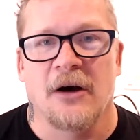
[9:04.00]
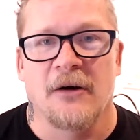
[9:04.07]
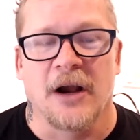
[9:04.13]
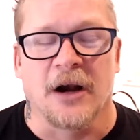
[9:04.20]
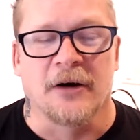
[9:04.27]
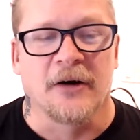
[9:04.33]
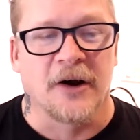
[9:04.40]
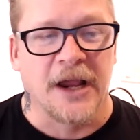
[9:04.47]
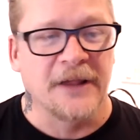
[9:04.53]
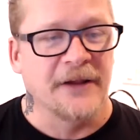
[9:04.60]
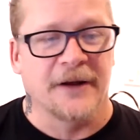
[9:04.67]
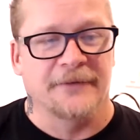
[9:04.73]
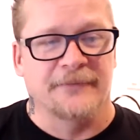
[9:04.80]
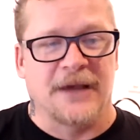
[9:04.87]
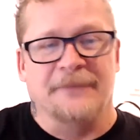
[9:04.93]
here.
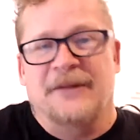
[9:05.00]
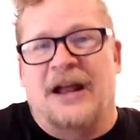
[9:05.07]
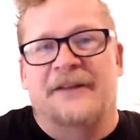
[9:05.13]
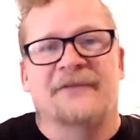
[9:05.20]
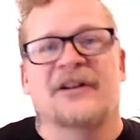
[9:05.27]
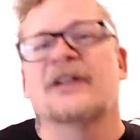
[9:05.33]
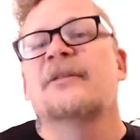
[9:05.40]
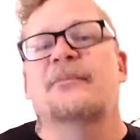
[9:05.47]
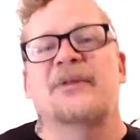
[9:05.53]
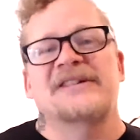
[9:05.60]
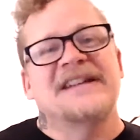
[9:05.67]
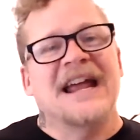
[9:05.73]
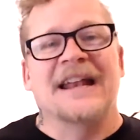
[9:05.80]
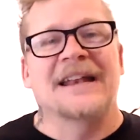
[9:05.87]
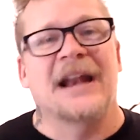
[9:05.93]
Okay. I'm not even going to
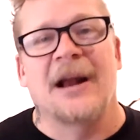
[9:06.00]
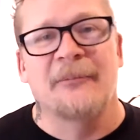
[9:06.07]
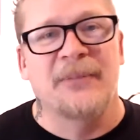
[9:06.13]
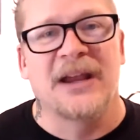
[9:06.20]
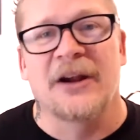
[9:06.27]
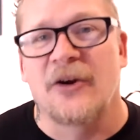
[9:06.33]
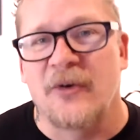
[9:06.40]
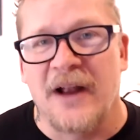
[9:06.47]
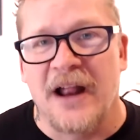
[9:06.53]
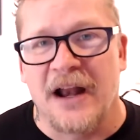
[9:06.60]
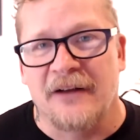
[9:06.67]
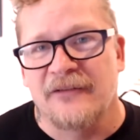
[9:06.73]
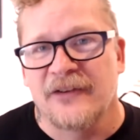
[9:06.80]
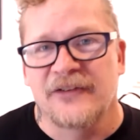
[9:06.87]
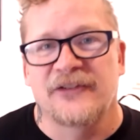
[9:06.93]
pretend that I'm being
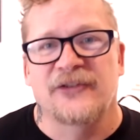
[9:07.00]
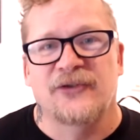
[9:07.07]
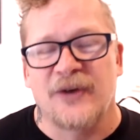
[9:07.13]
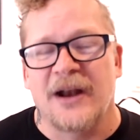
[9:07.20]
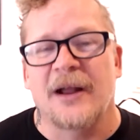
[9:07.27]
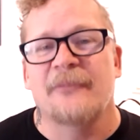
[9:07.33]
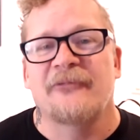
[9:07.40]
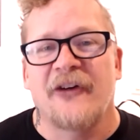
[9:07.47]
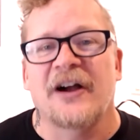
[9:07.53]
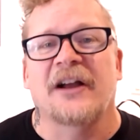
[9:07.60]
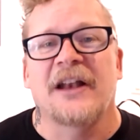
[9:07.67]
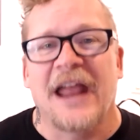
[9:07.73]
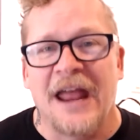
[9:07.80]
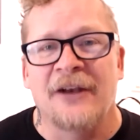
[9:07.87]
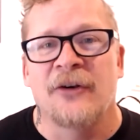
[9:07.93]
creative. This is straight up
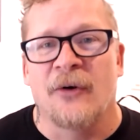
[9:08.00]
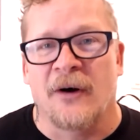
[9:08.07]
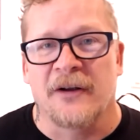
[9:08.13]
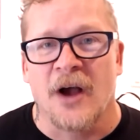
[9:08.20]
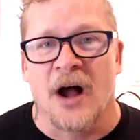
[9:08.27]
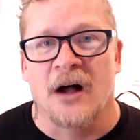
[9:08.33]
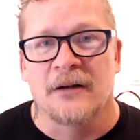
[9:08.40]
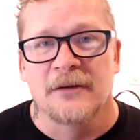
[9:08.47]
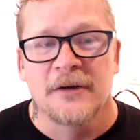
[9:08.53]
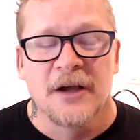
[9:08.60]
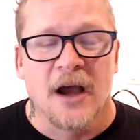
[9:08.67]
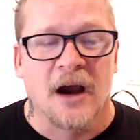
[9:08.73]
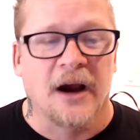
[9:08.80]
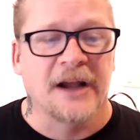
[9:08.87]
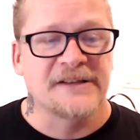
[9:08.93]
fucking Endor, y'all.
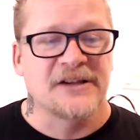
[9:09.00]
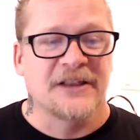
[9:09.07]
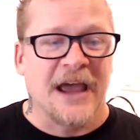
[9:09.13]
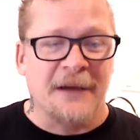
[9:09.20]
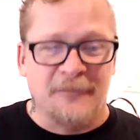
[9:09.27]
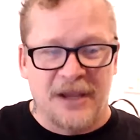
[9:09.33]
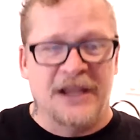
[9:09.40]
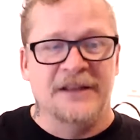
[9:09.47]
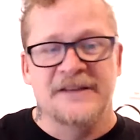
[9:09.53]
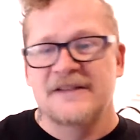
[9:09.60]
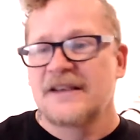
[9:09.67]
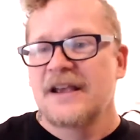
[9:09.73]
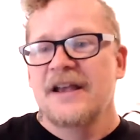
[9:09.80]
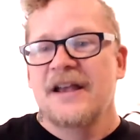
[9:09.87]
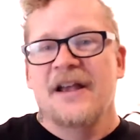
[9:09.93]
All right. So that
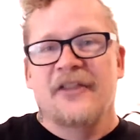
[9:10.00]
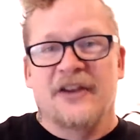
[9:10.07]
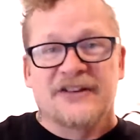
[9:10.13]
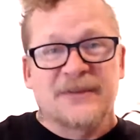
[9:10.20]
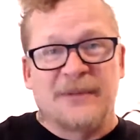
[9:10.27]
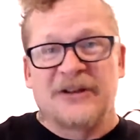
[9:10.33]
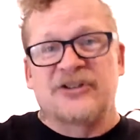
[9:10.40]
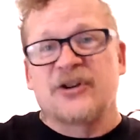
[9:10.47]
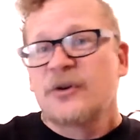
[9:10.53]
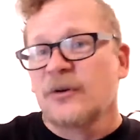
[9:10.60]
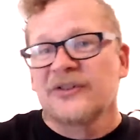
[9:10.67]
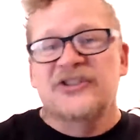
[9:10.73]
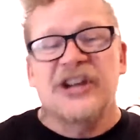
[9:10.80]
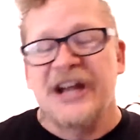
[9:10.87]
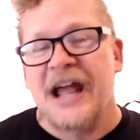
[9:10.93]
means there's a bunch of cool
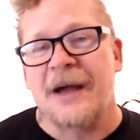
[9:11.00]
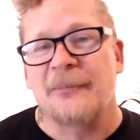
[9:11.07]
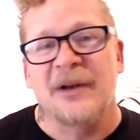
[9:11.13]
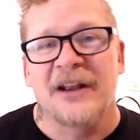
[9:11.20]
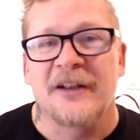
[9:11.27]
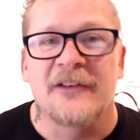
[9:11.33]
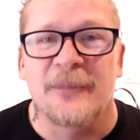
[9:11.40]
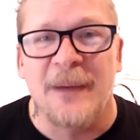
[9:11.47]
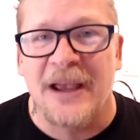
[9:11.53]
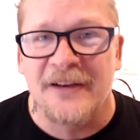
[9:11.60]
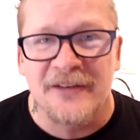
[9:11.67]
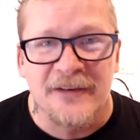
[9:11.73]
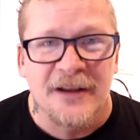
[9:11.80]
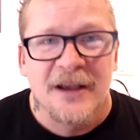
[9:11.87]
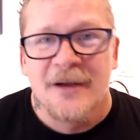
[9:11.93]
shit happening in
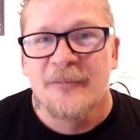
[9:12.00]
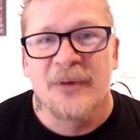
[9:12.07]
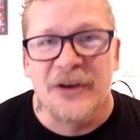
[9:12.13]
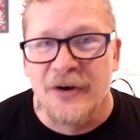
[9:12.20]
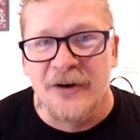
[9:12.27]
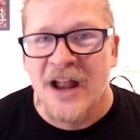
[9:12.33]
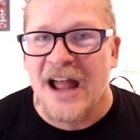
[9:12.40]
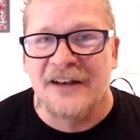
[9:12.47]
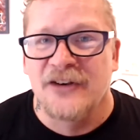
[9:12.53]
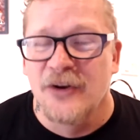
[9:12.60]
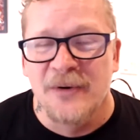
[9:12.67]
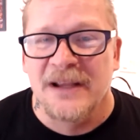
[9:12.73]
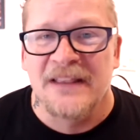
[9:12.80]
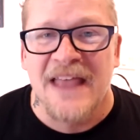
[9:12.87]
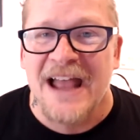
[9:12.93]
space, but you're not
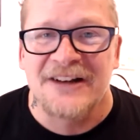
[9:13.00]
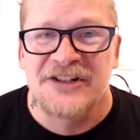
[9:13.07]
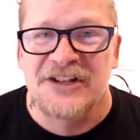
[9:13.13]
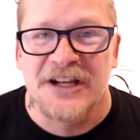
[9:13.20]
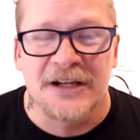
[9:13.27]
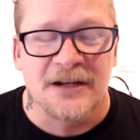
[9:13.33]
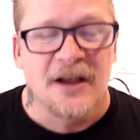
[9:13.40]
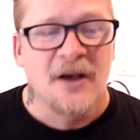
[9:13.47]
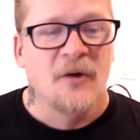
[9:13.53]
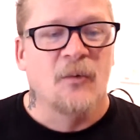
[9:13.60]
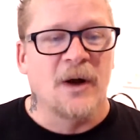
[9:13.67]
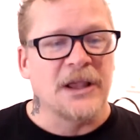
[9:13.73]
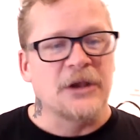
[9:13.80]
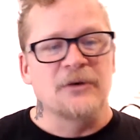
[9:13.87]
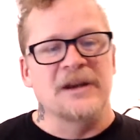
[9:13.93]
doing that shit.
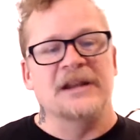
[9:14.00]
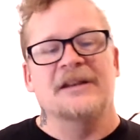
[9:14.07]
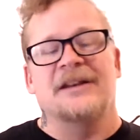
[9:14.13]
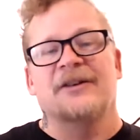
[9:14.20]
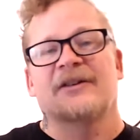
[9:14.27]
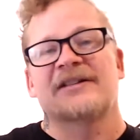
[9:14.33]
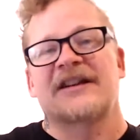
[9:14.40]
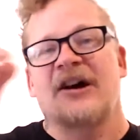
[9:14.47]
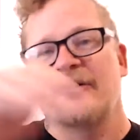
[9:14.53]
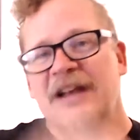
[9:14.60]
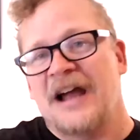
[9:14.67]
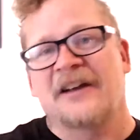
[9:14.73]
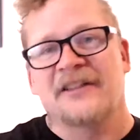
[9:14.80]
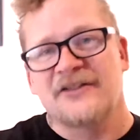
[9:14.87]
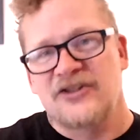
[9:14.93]
What you need to do is go
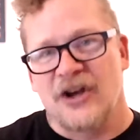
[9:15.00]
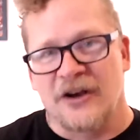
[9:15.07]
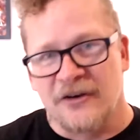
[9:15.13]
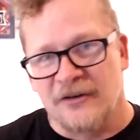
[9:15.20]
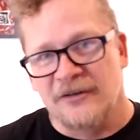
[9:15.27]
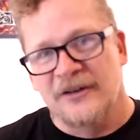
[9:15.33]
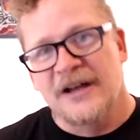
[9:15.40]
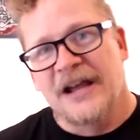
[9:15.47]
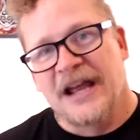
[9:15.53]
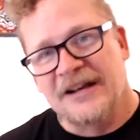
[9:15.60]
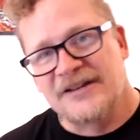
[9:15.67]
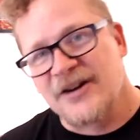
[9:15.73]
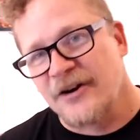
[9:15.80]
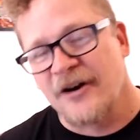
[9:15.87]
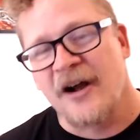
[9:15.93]
down in the jungle
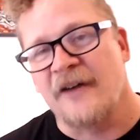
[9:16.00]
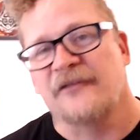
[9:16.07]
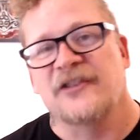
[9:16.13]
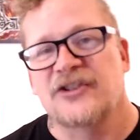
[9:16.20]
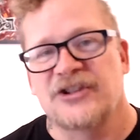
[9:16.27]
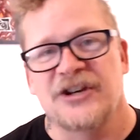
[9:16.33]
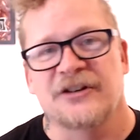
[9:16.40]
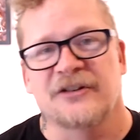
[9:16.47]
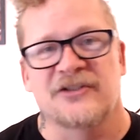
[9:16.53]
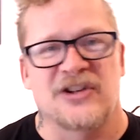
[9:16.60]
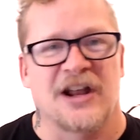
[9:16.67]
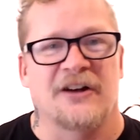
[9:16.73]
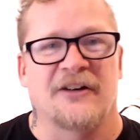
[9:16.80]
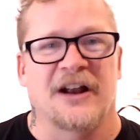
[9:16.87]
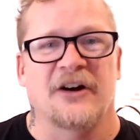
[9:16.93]
and turn off the shield
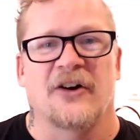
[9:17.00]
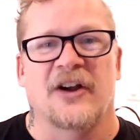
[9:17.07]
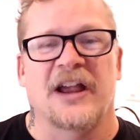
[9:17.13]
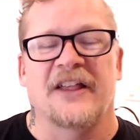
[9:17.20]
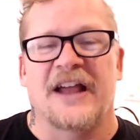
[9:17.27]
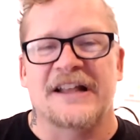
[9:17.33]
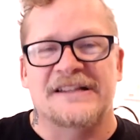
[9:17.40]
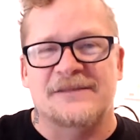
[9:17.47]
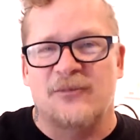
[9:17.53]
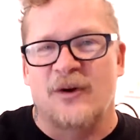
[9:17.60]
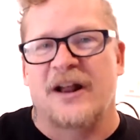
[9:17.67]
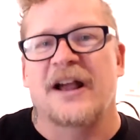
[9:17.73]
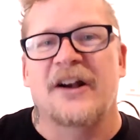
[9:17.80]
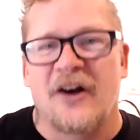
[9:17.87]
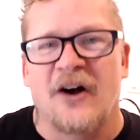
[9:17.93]
generator. Okay. That's what
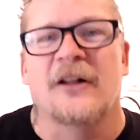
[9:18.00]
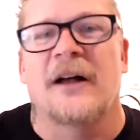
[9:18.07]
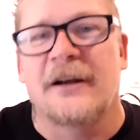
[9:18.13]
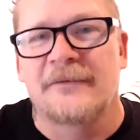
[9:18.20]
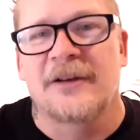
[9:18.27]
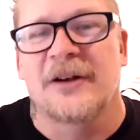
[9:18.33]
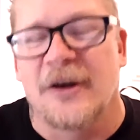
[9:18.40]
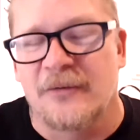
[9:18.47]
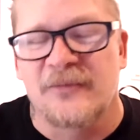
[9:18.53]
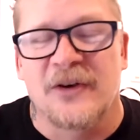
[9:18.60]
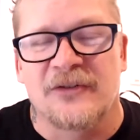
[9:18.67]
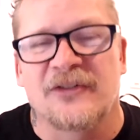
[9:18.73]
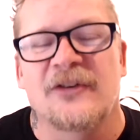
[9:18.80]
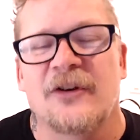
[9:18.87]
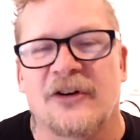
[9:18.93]
I call, you know,
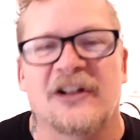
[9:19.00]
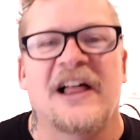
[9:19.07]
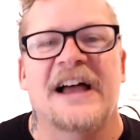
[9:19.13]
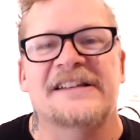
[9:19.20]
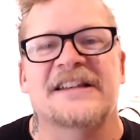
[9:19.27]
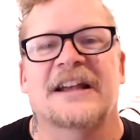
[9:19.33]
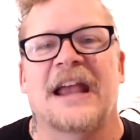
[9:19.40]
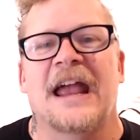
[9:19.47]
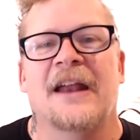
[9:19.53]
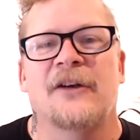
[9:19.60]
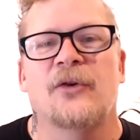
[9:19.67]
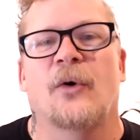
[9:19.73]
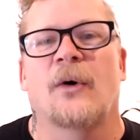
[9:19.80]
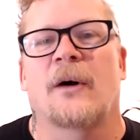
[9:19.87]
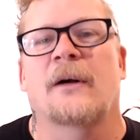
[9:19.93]
your, your classic
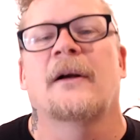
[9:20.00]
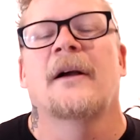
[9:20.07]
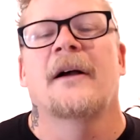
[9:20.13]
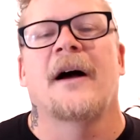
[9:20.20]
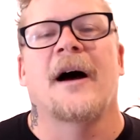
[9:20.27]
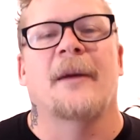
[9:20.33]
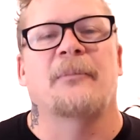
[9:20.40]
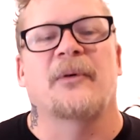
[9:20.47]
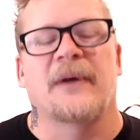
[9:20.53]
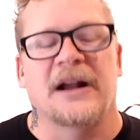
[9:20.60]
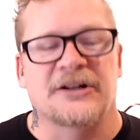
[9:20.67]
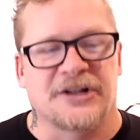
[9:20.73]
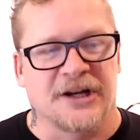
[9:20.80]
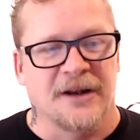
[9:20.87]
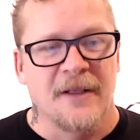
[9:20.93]
Endor
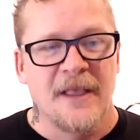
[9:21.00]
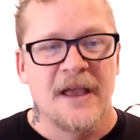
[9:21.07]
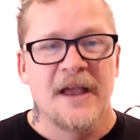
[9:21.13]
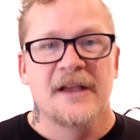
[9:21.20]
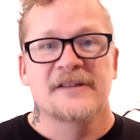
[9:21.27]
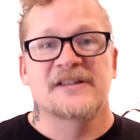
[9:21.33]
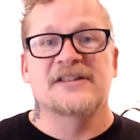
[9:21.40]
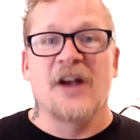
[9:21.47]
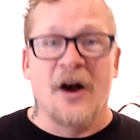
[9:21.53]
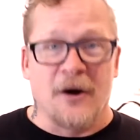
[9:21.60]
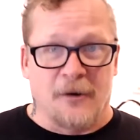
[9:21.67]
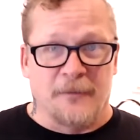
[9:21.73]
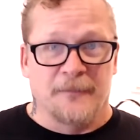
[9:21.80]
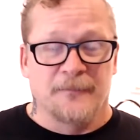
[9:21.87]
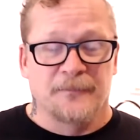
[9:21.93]
operation. So